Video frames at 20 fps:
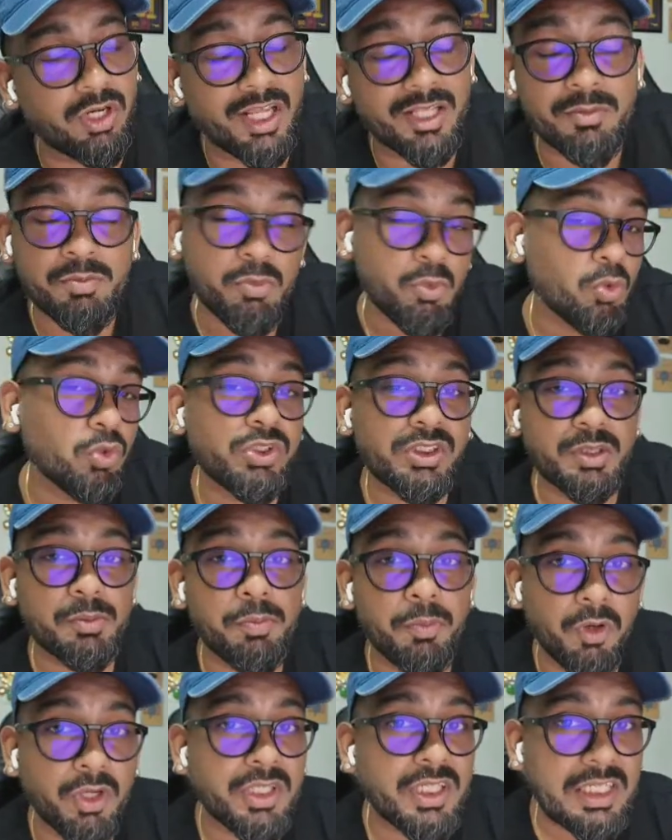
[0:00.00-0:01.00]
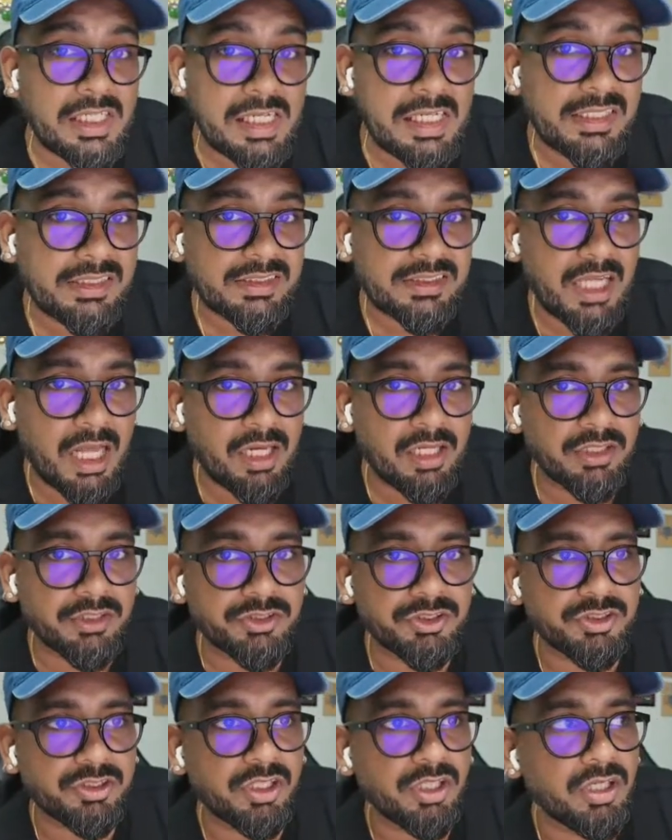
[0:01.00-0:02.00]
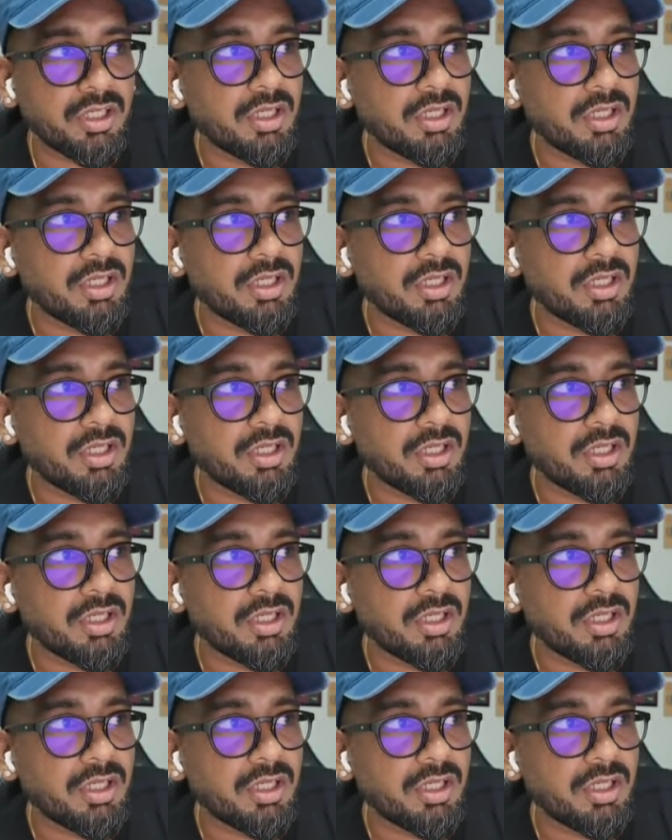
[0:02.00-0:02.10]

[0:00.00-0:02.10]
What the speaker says: and most importantly, challenge.